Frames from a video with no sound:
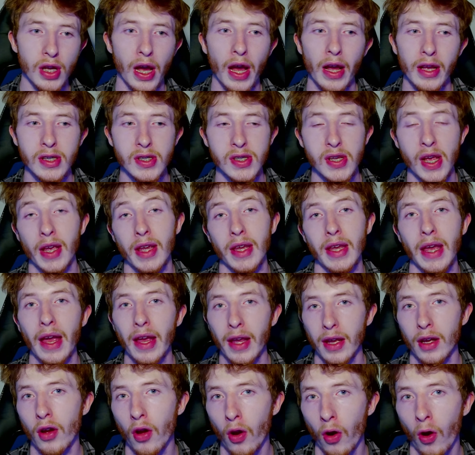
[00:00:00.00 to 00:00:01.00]
I'd say get
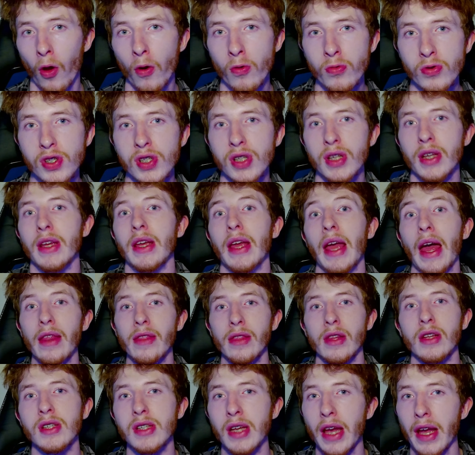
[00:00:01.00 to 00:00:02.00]
in close, get
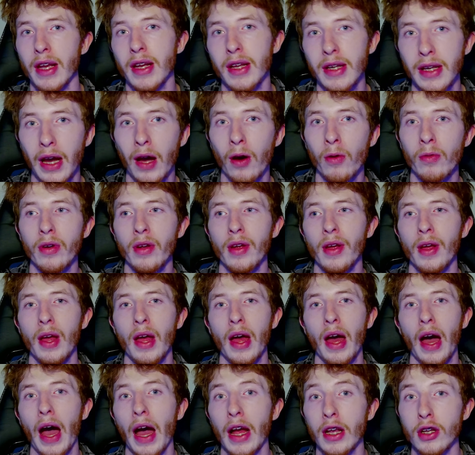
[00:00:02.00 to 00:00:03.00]
the takedown,
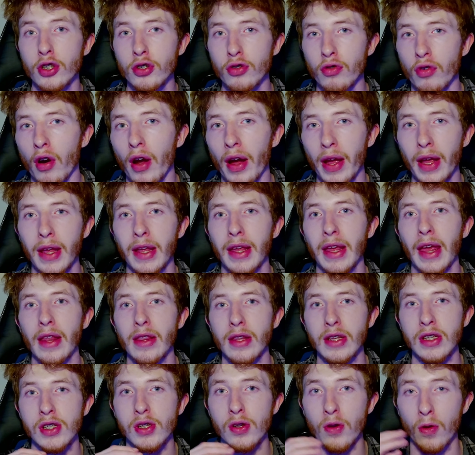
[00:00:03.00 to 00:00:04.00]
and try and get
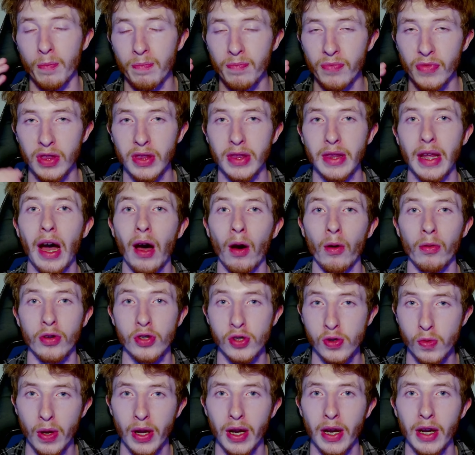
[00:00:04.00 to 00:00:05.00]
this down as
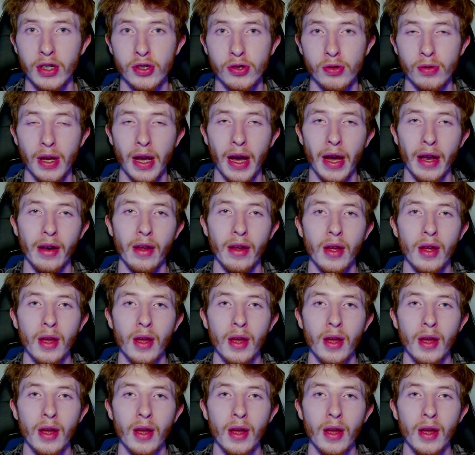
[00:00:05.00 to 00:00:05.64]
quickly as you can.